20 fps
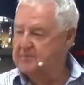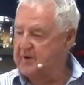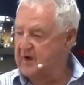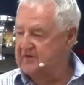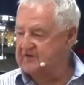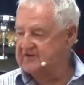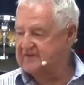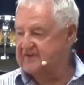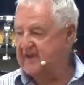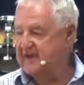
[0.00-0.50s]

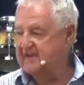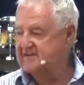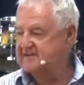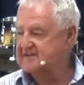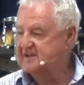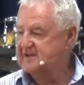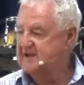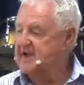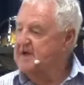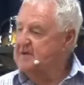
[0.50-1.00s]

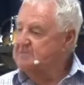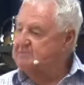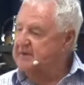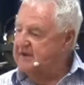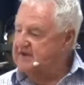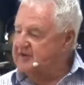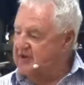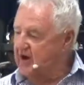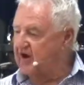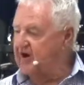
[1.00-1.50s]
process
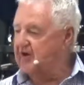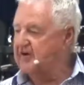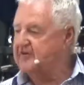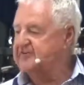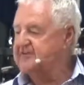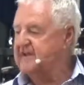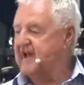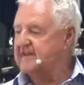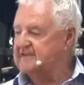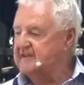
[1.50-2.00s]

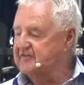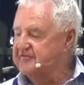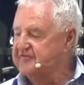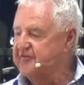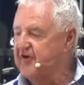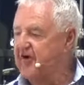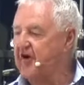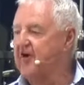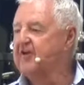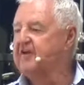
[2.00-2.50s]
because at the
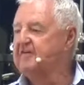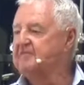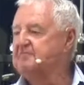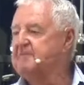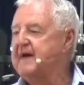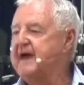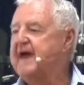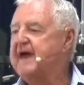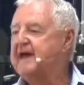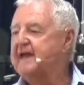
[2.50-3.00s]
fall of
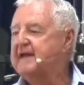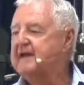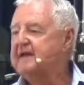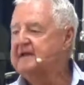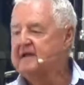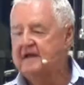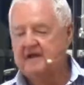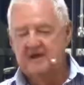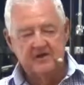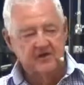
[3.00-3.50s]

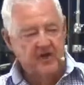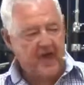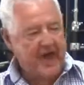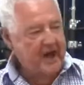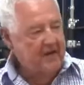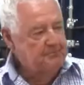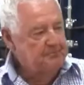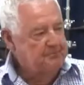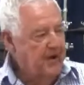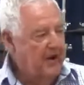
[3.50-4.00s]
man,
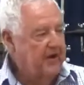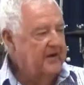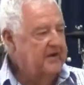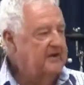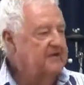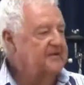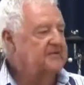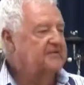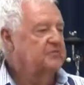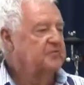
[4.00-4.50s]
our
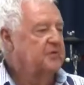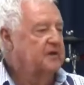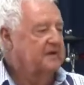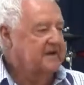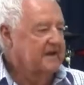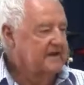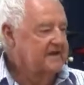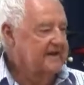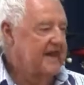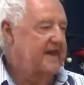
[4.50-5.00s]
bodies were
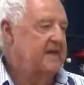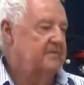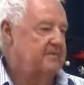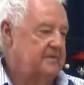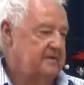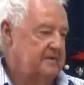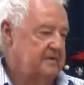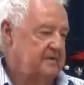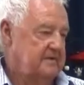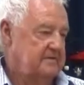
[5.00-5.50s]

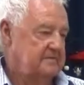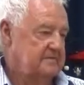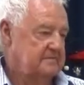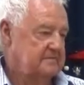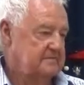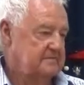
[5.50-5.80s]
condemned.